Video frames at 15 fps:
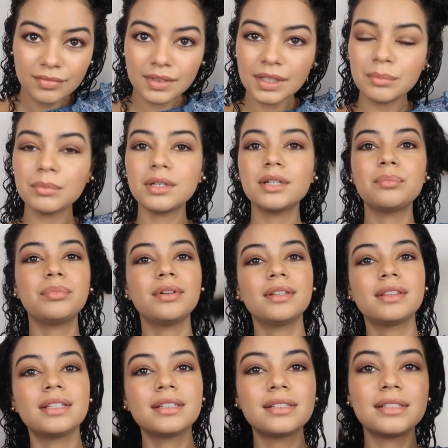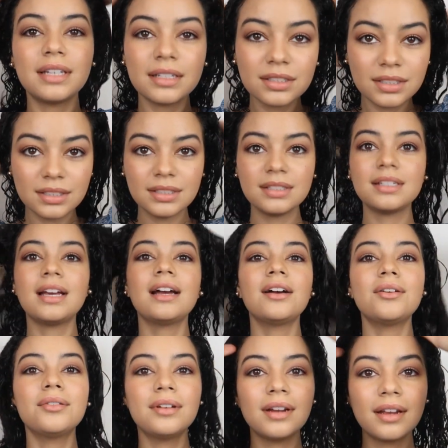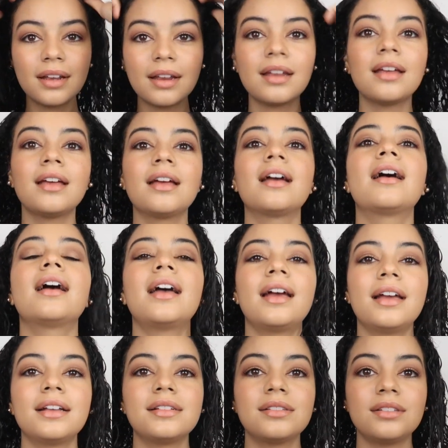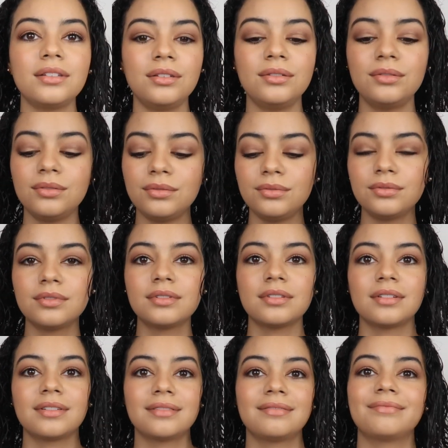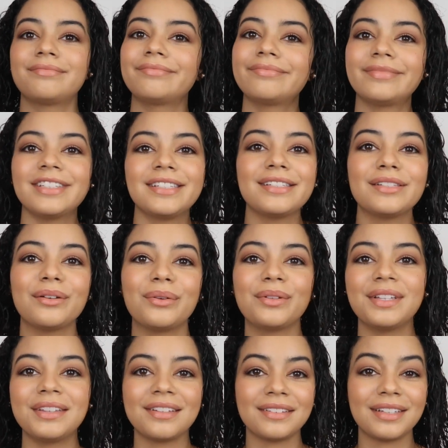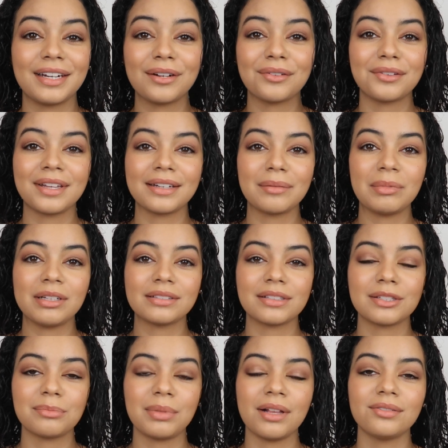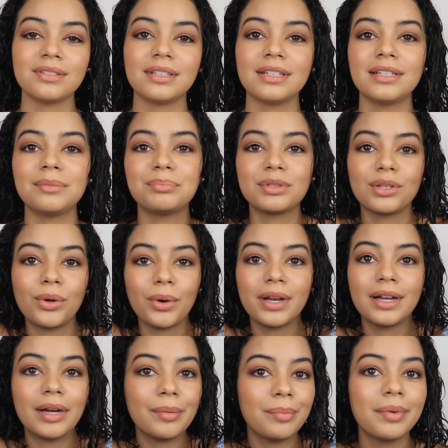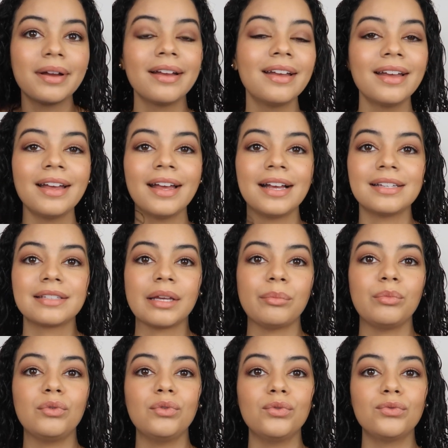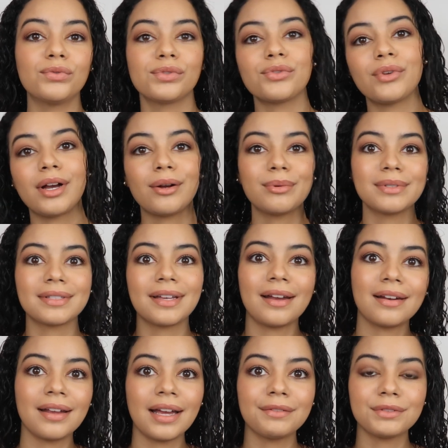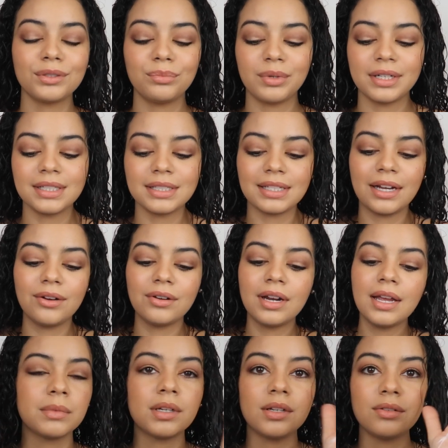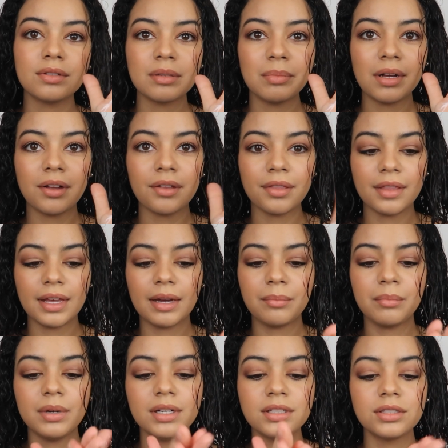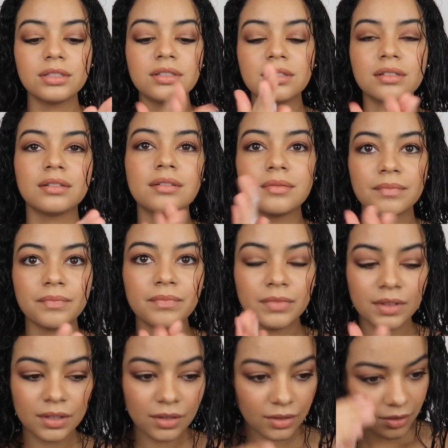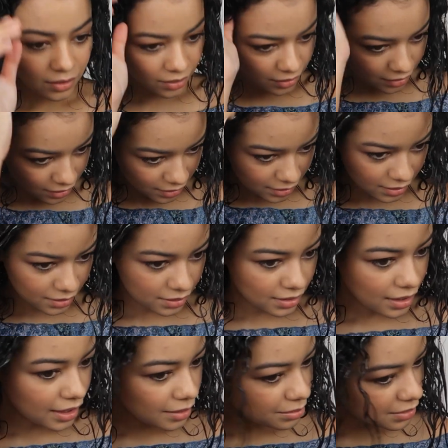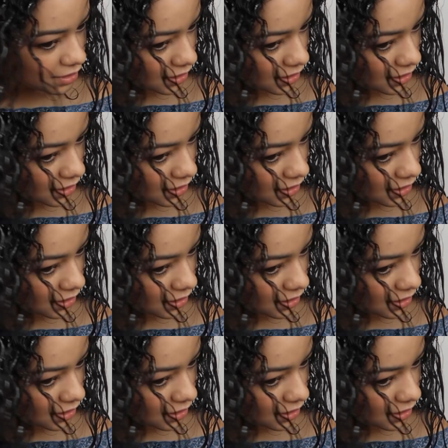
I'm gonna put this section down and use. This is the only thing that I don't like about this blouse. It keeps going up as I move, so I always kind of have to bring it down. I'm going to use about that much on the top